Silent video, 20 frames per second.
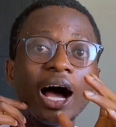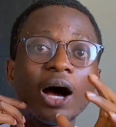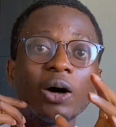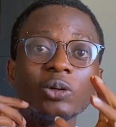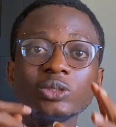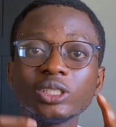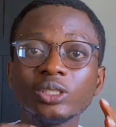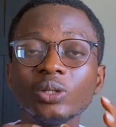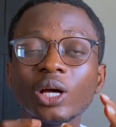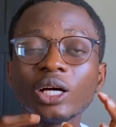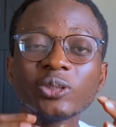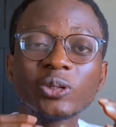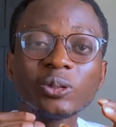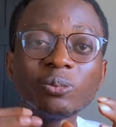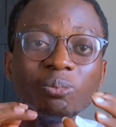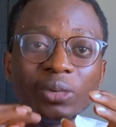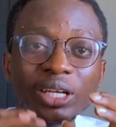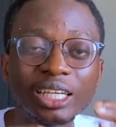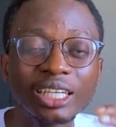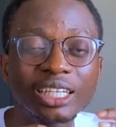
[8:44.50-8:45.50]
I would say you're not
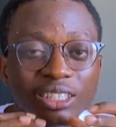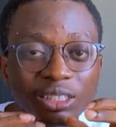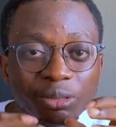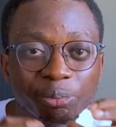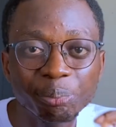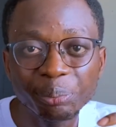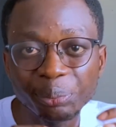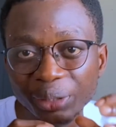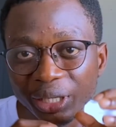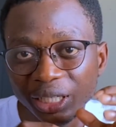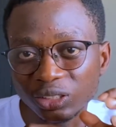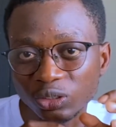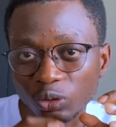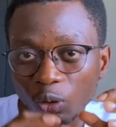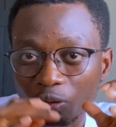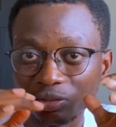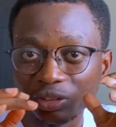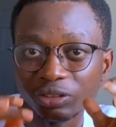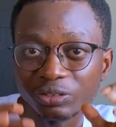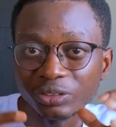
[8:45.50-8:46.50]
making the best
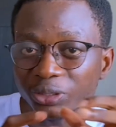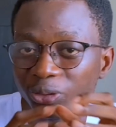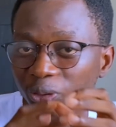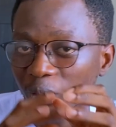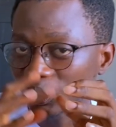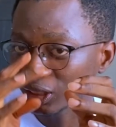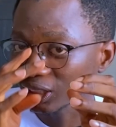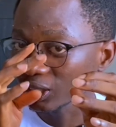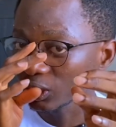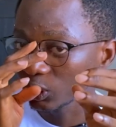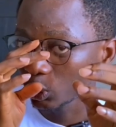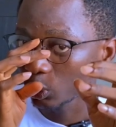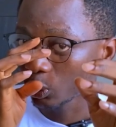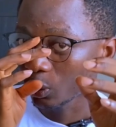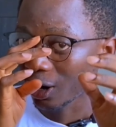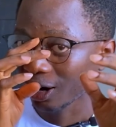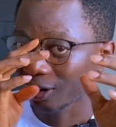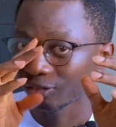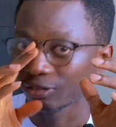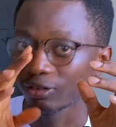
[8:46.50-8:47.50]
of the resources you
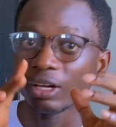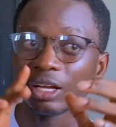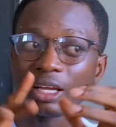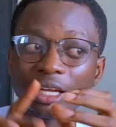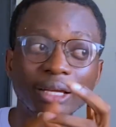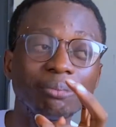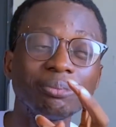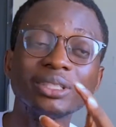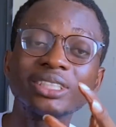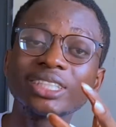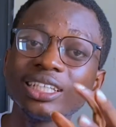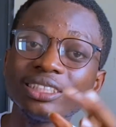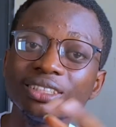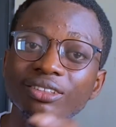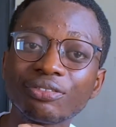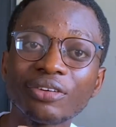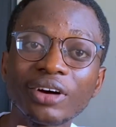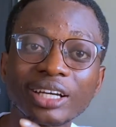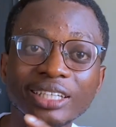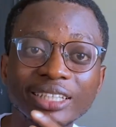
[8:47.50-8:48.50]
have. Besides the
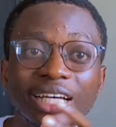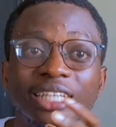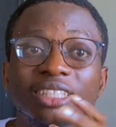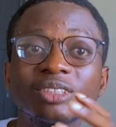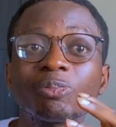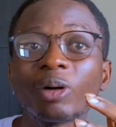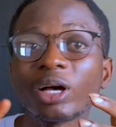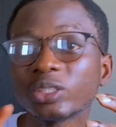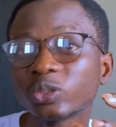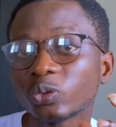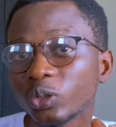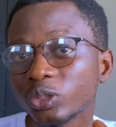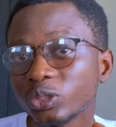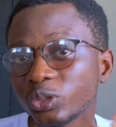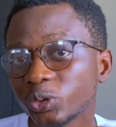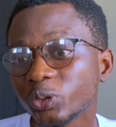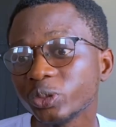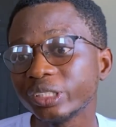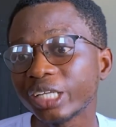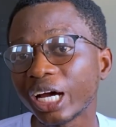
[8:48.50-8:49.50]
fact that past
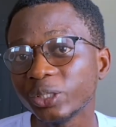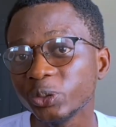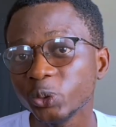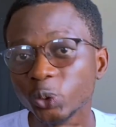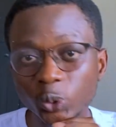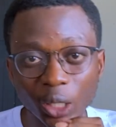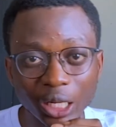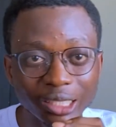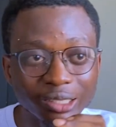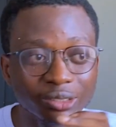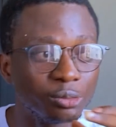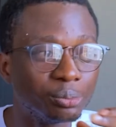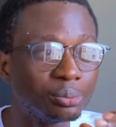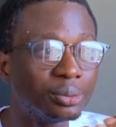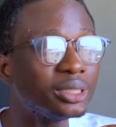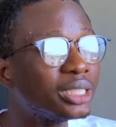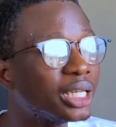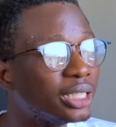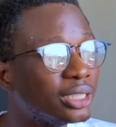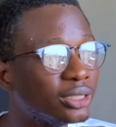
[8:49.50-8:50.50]
questions are usually
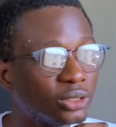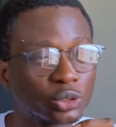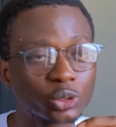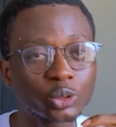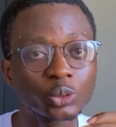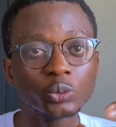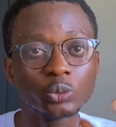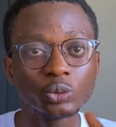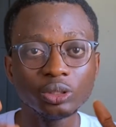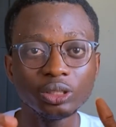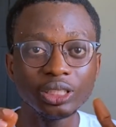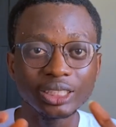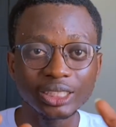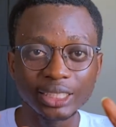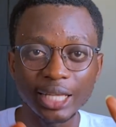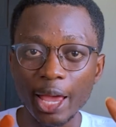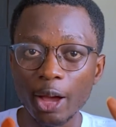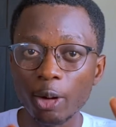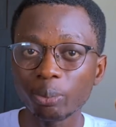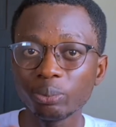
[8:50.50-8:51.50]
repeated in school, this
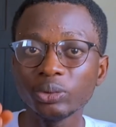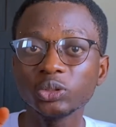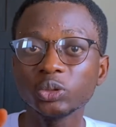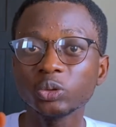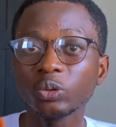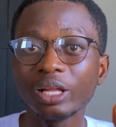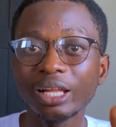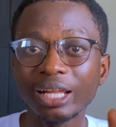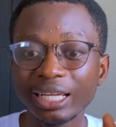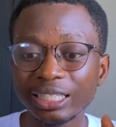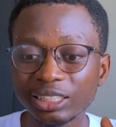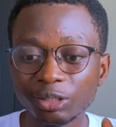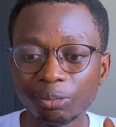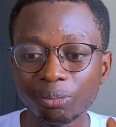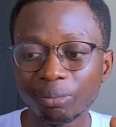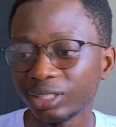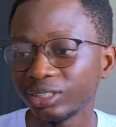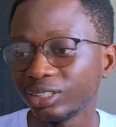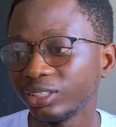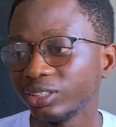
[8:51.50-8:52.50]
helps you to learn the
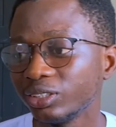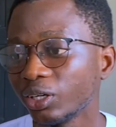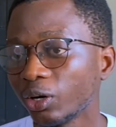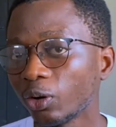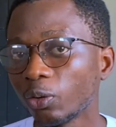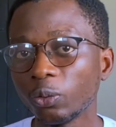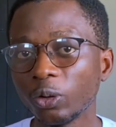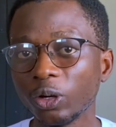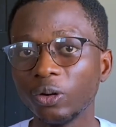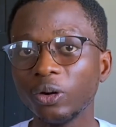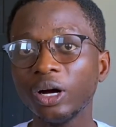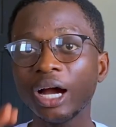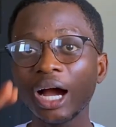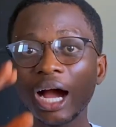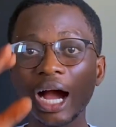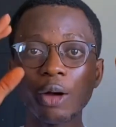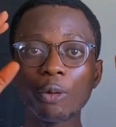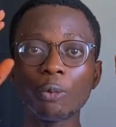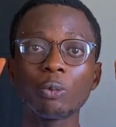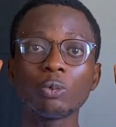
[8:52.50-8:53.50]
material well.
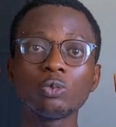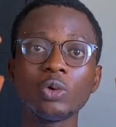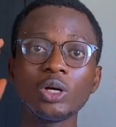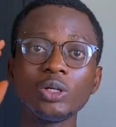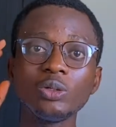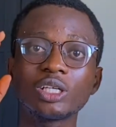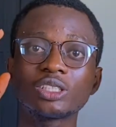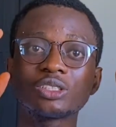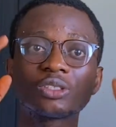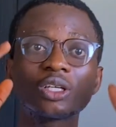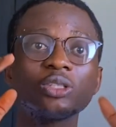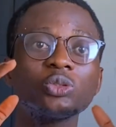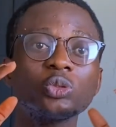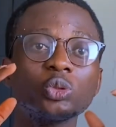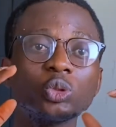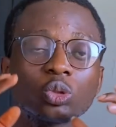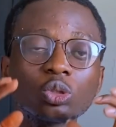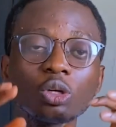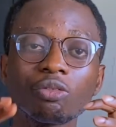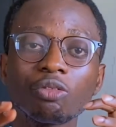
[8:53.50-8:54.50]
And when you are trying to
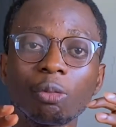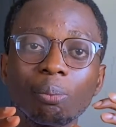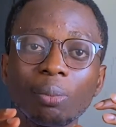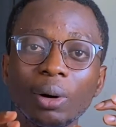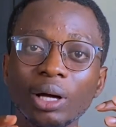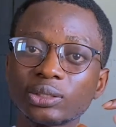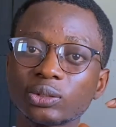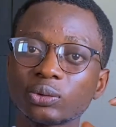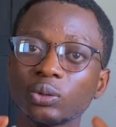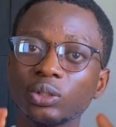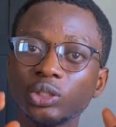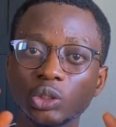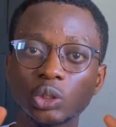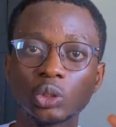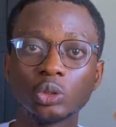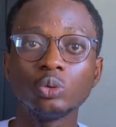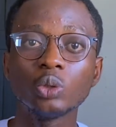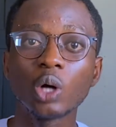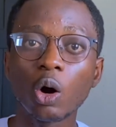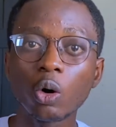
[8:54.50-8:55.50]
solve a past
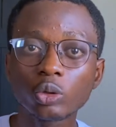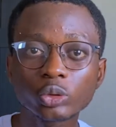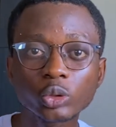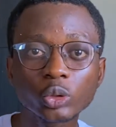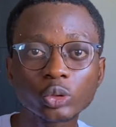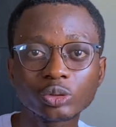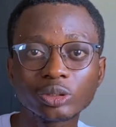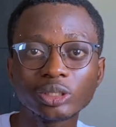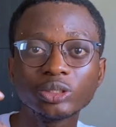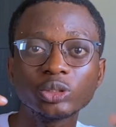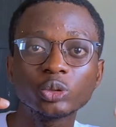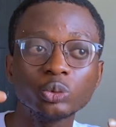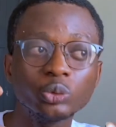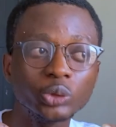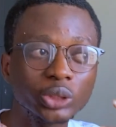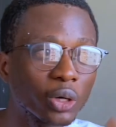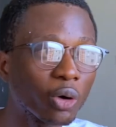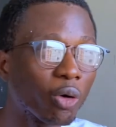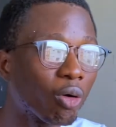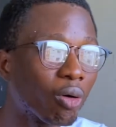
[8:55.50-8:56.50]
question, you are also trying to
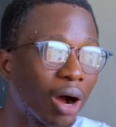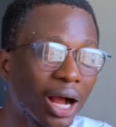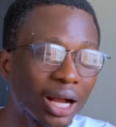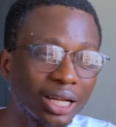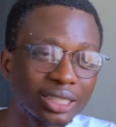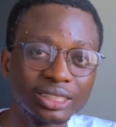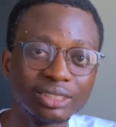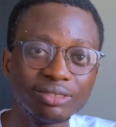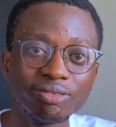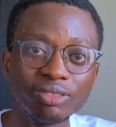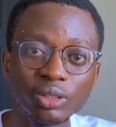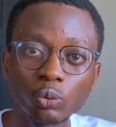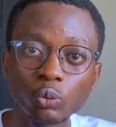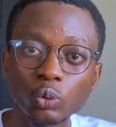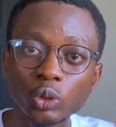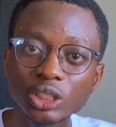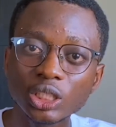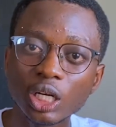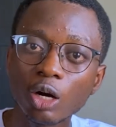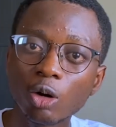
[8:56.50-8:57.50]
recall actively,
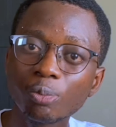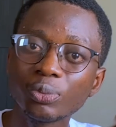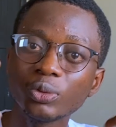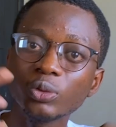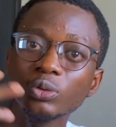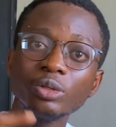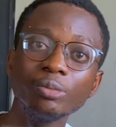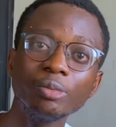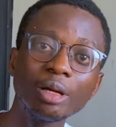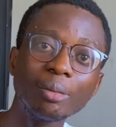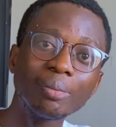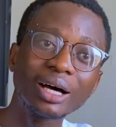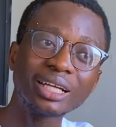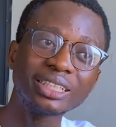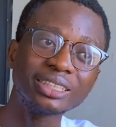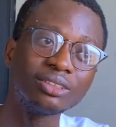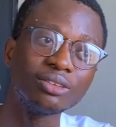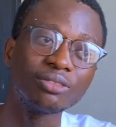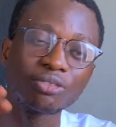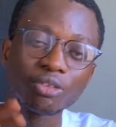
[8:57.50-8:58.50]
which helps you remember
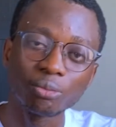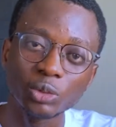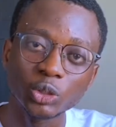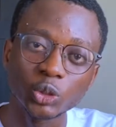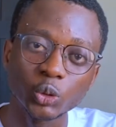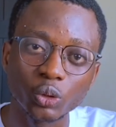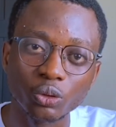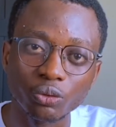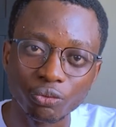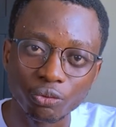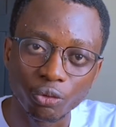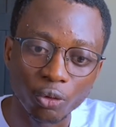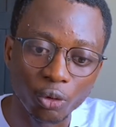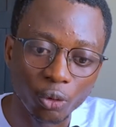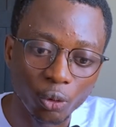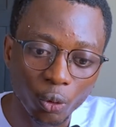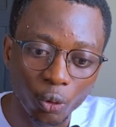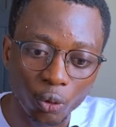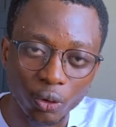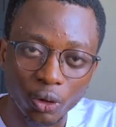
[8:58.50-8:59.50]
the information for
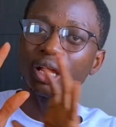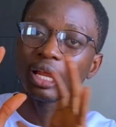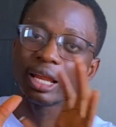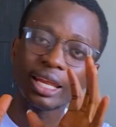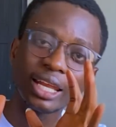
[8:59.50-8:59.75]
long.